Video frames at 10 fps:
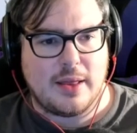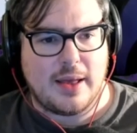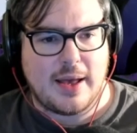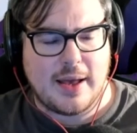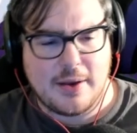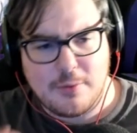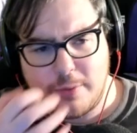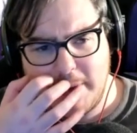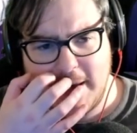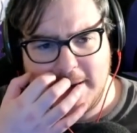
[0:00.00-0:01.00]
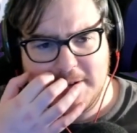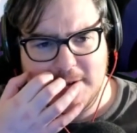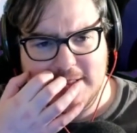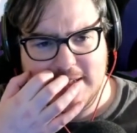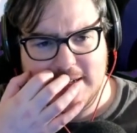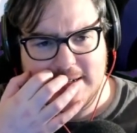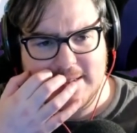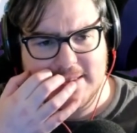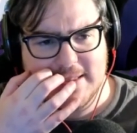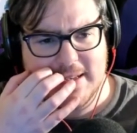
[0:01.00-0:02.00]
Will be interesting to
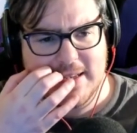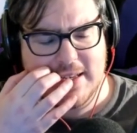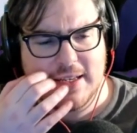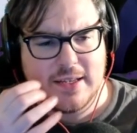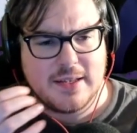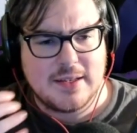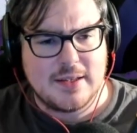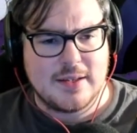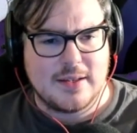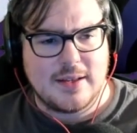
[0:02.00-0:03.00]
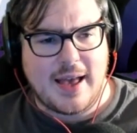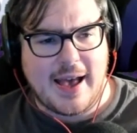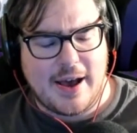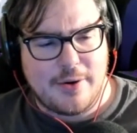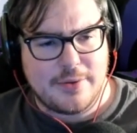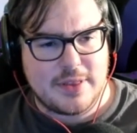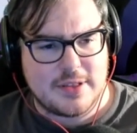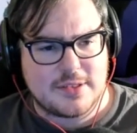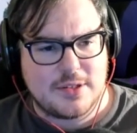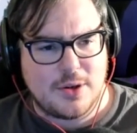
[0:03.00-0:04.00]
see how
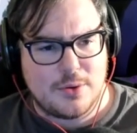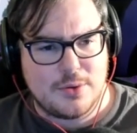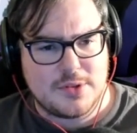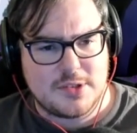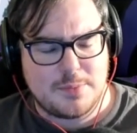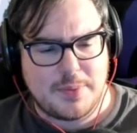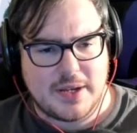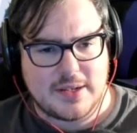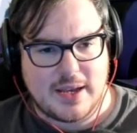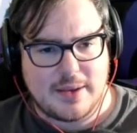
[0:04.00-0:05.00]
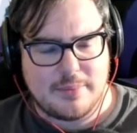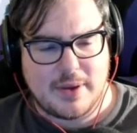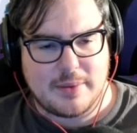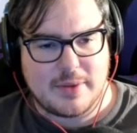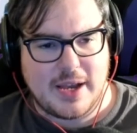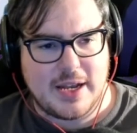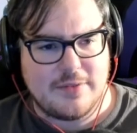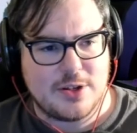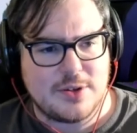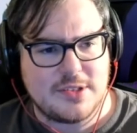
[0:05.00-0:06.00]
this goes, but I'm kind of
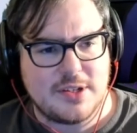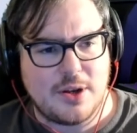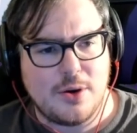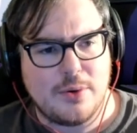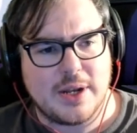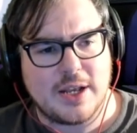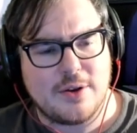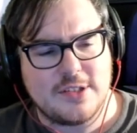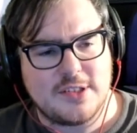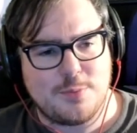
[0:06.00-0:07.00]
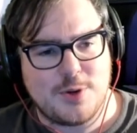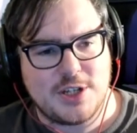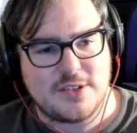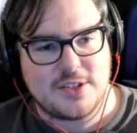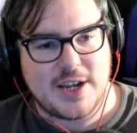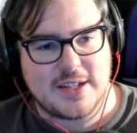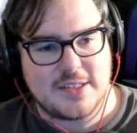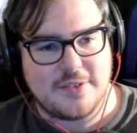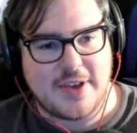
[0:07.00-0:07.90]
interested. Oh, it increases Preach's chance of